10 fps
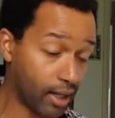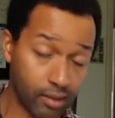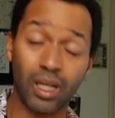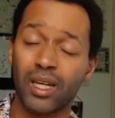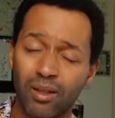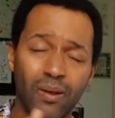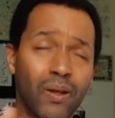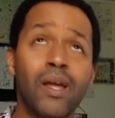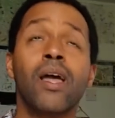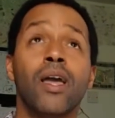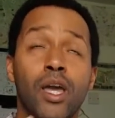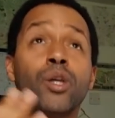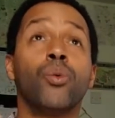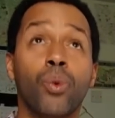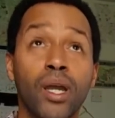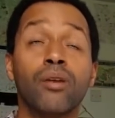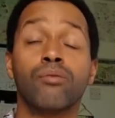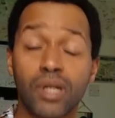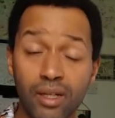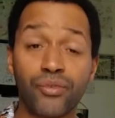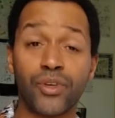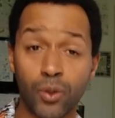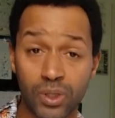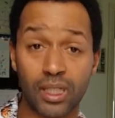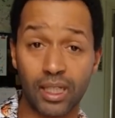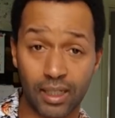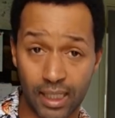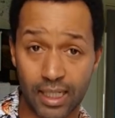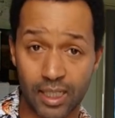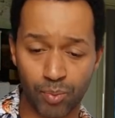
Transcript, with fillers: And in a way it really feels it is,